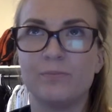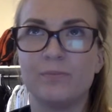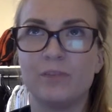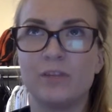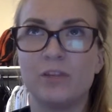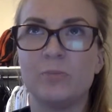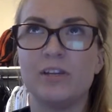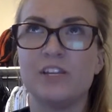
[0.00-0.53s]

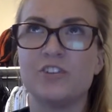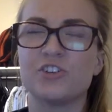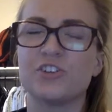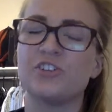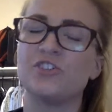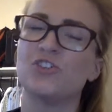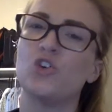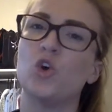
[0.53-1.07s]
little bit easier because
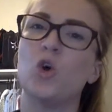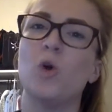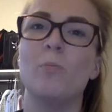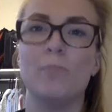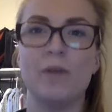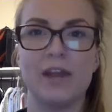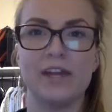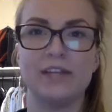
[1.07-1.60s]
it's a
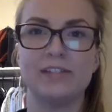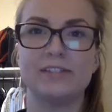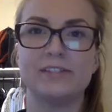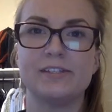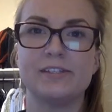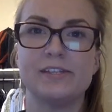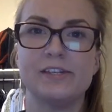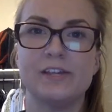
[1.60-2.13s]

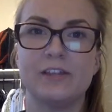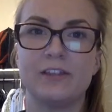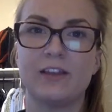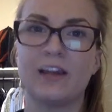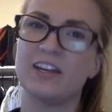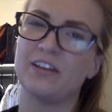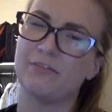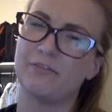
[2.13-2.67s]
goal-based
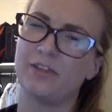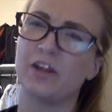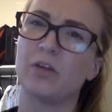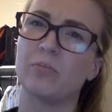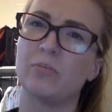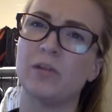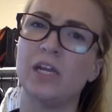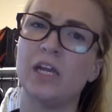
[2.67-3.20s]
kind of
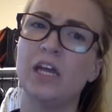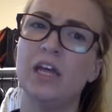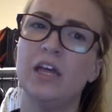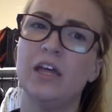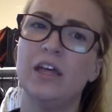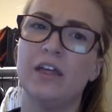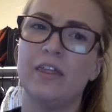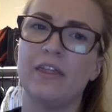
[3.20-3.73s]
therapy.
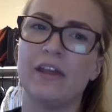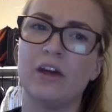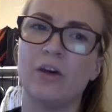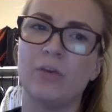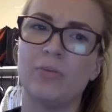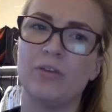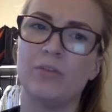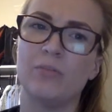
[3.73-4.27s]
They
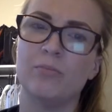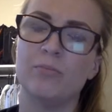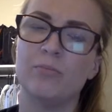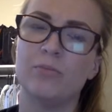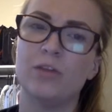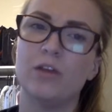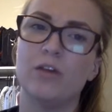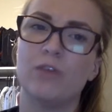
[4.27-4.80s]
help them
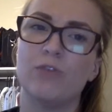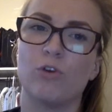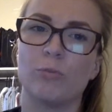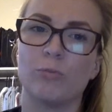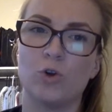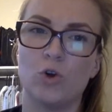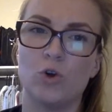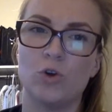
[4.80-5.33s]
form
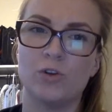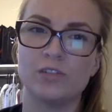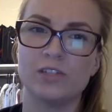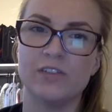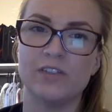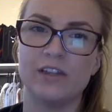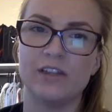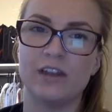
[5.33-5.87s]
goals
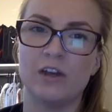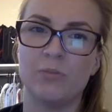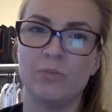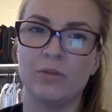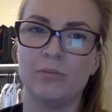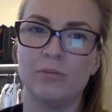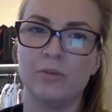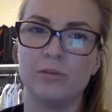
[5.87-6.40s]
and then help
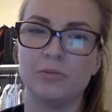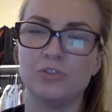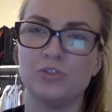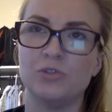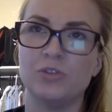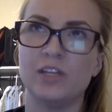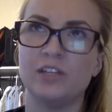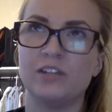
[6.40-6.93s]
them be able to
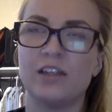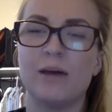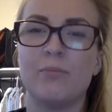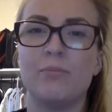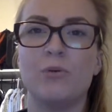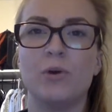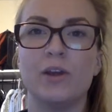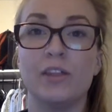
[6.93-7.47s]
get to that
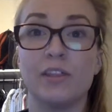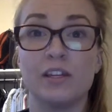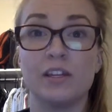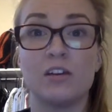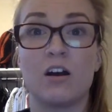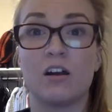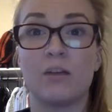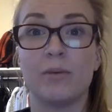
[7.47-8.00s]
point, and they
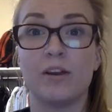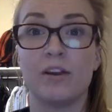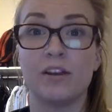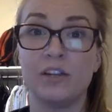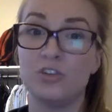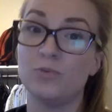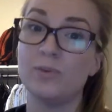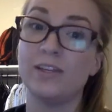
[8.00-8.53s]
talk about it
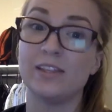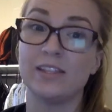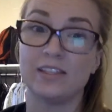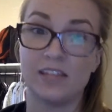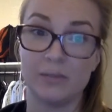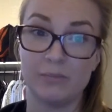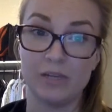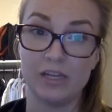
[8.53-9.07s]
each week that
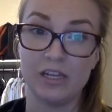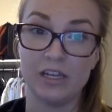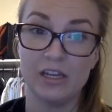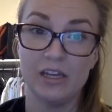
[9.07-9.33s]
they meet.